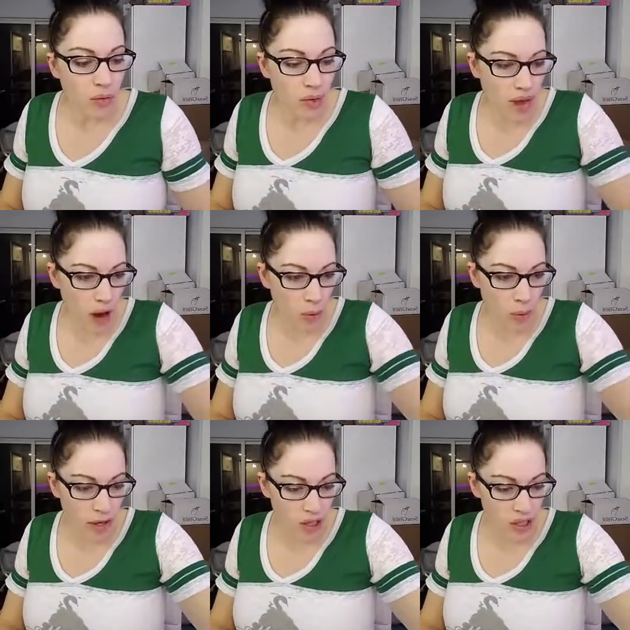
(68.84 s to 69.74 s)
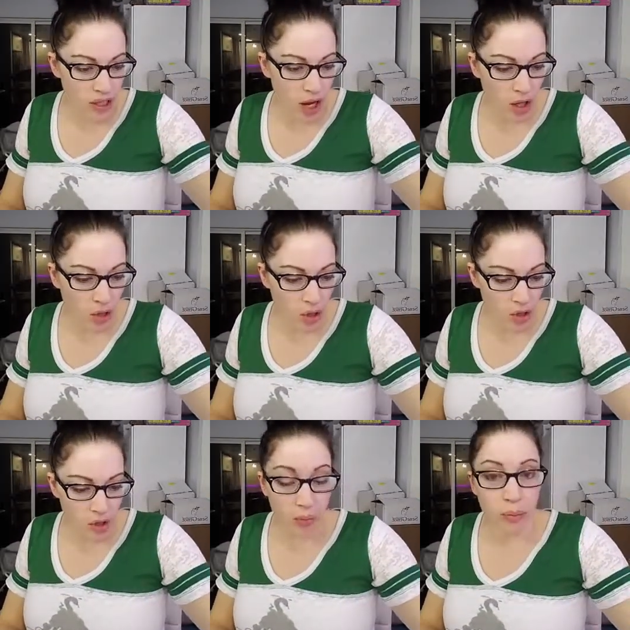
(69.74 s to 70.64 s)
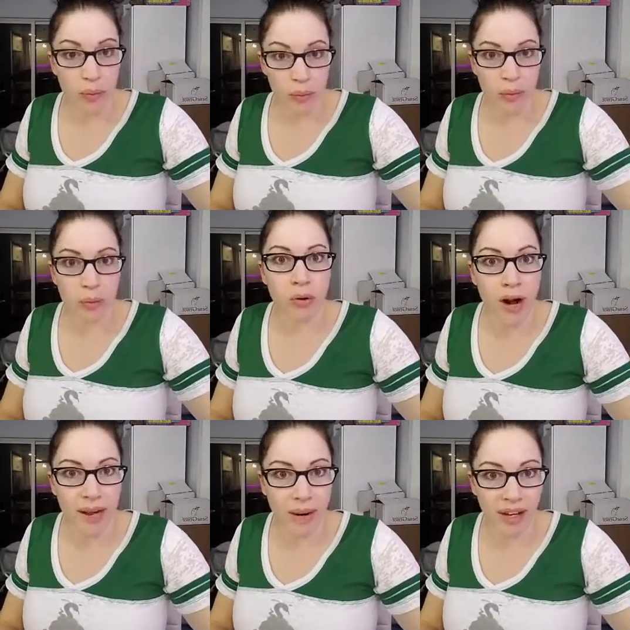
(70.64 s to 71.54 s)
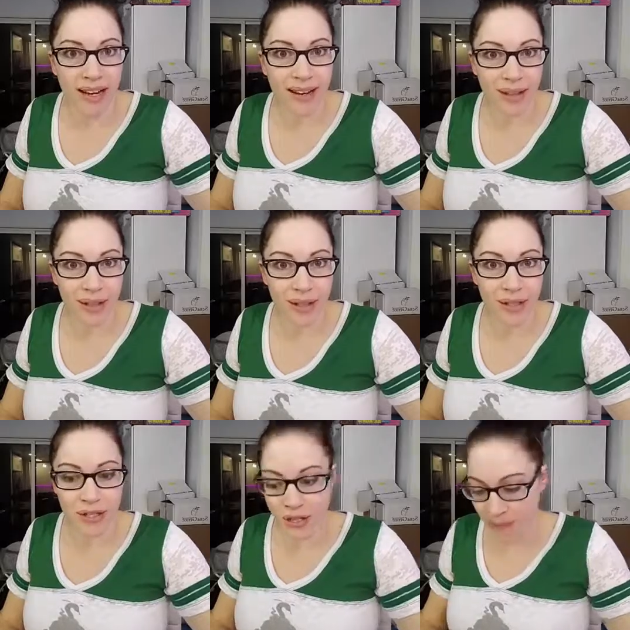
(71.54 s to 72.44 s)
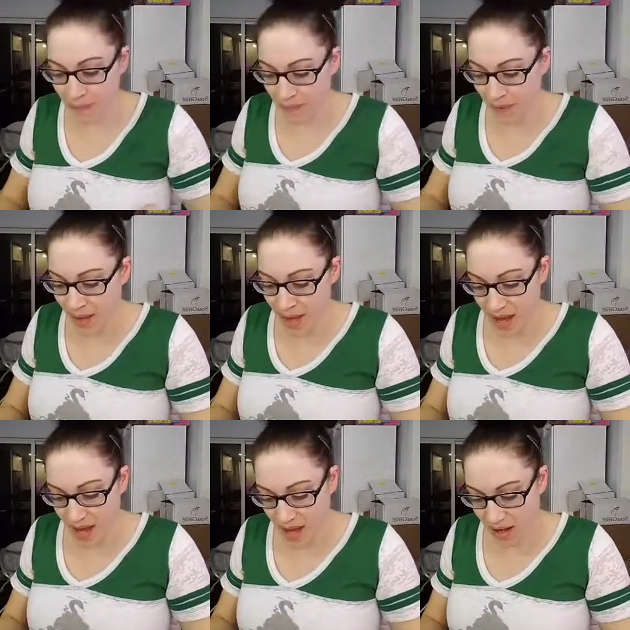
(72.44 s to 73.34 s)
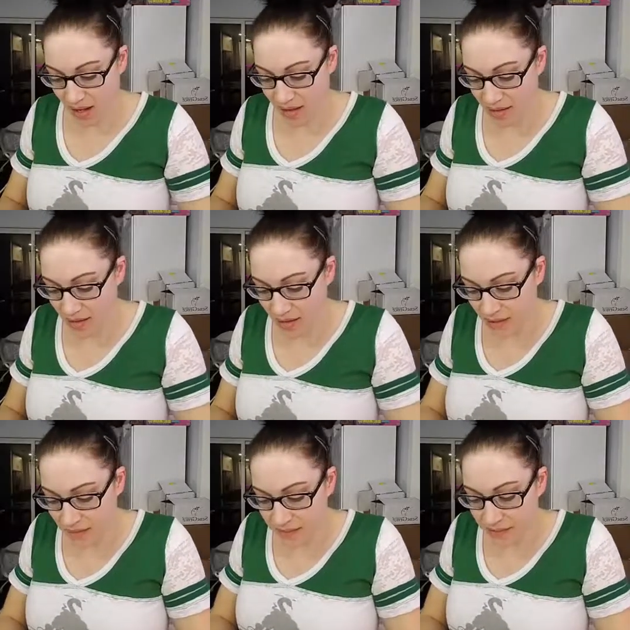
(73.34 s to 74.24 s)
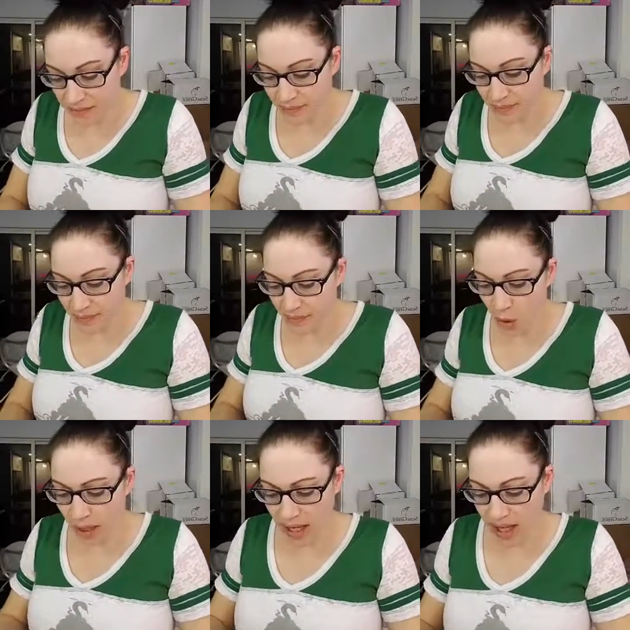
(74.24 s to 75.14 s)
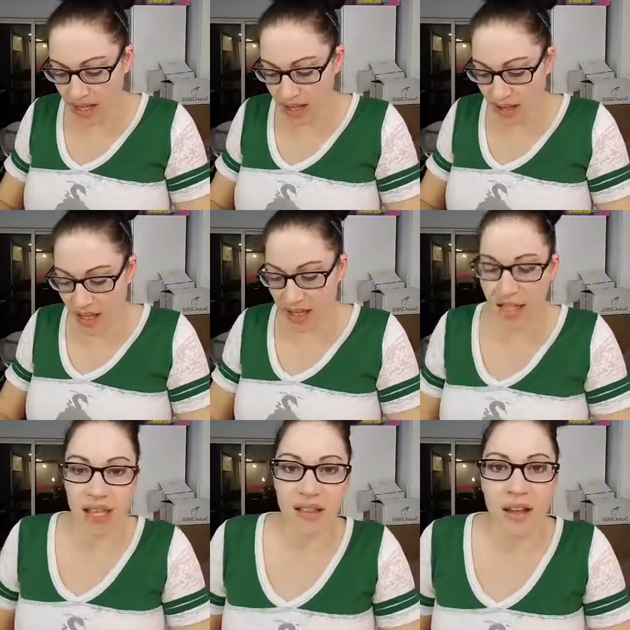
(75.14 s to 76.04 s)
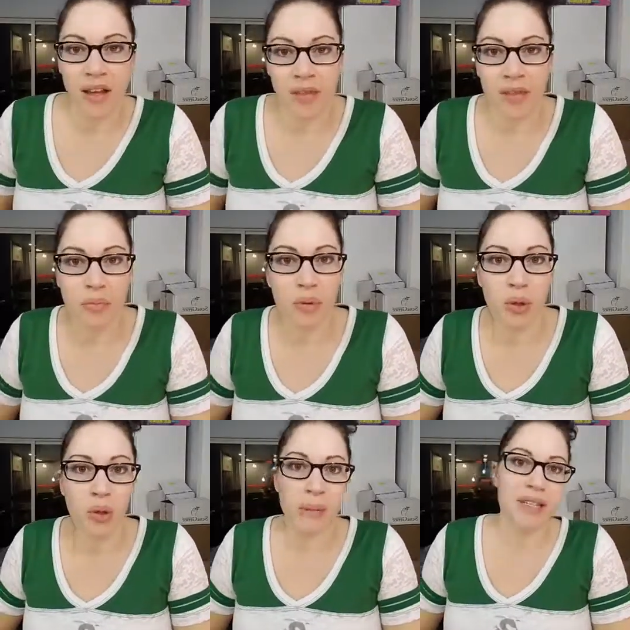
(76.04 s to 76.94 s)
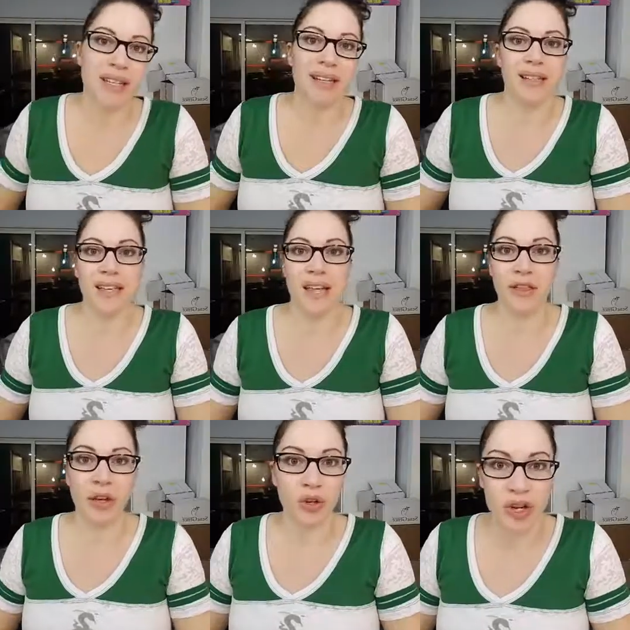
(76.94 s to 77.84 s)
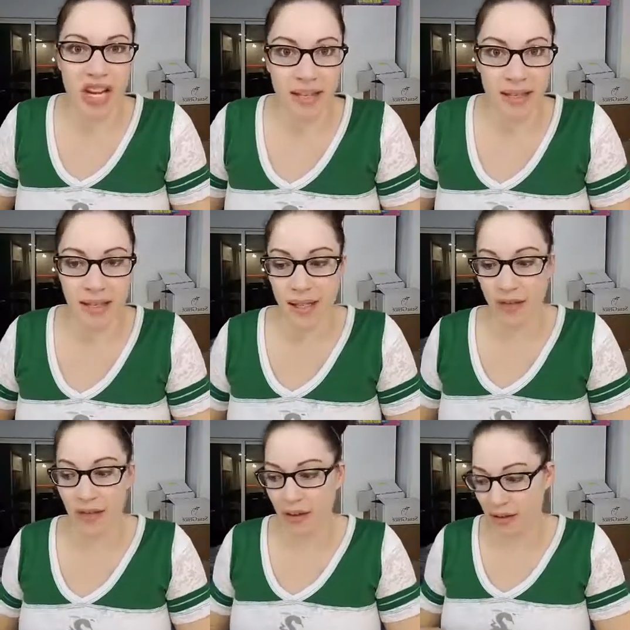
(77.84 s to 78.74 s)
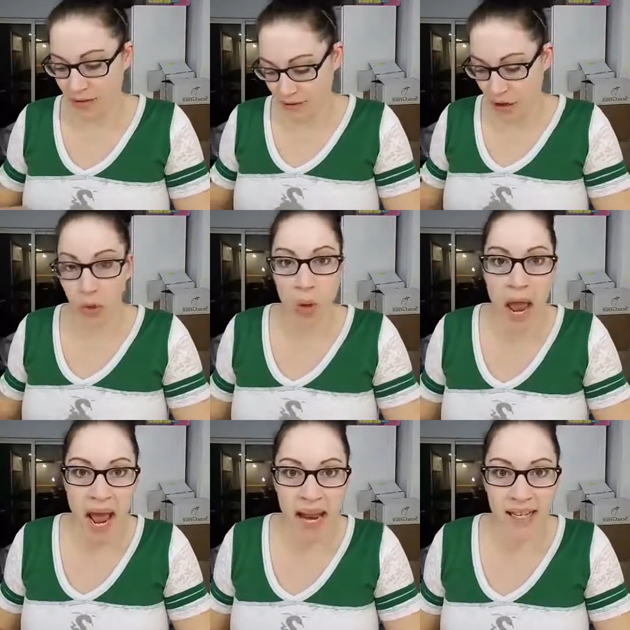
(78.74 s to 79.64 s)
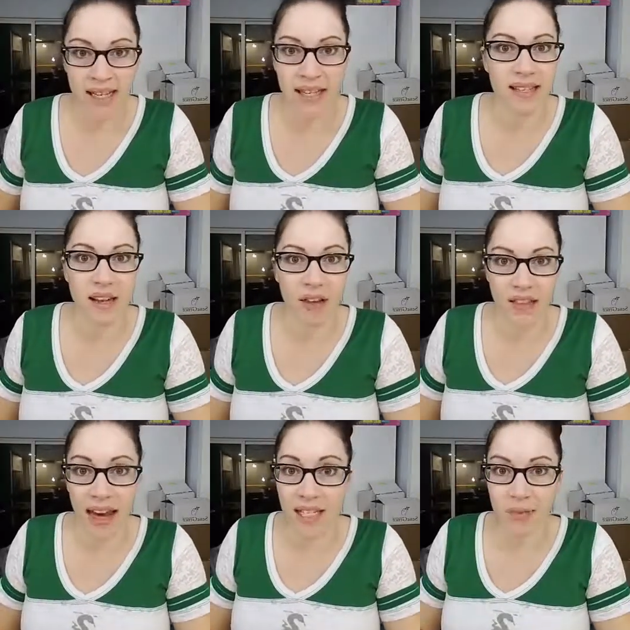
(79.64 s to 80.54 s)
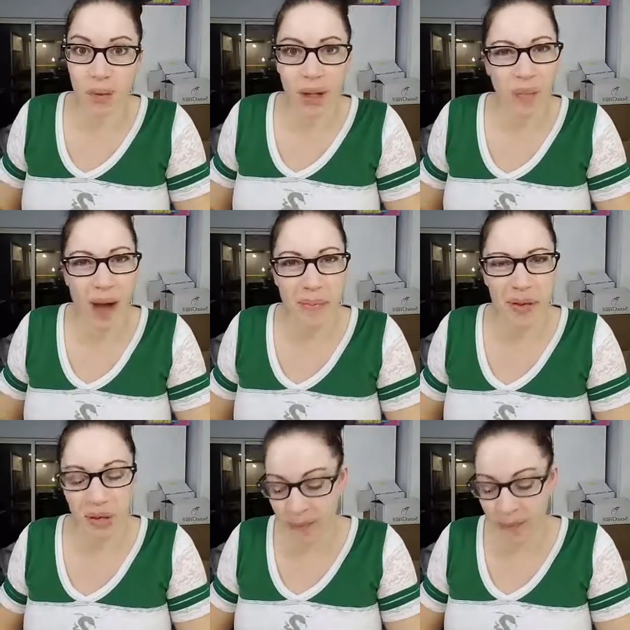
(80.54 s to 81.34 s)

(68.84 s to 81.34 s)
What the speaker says: outrageous colors or the primary colors, and we're getting into the things like the blue lipsticks and the greens and the grays and stuff like that. It's really popular.